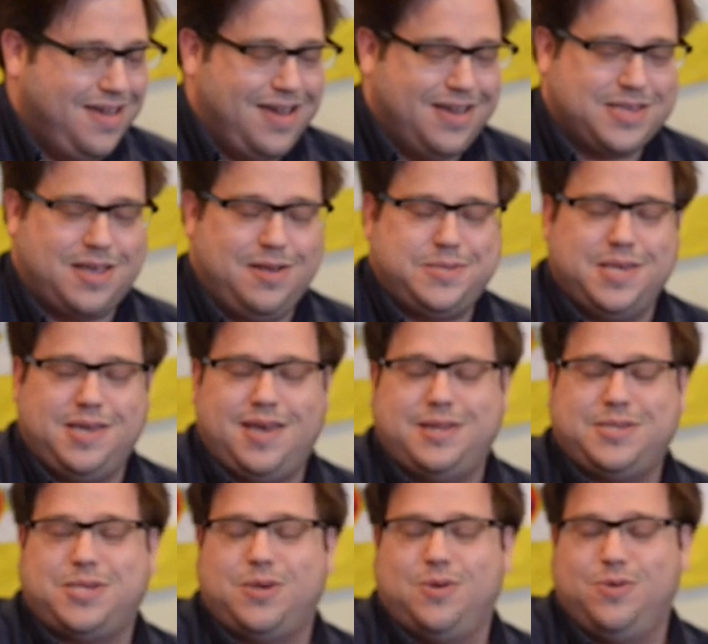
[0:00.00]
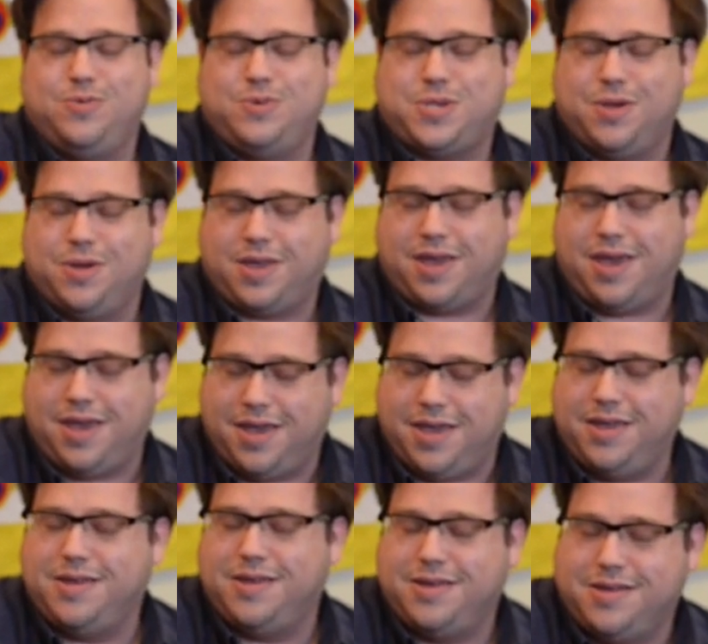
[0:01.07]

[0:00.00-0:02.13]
as Kelsang Gyatso took a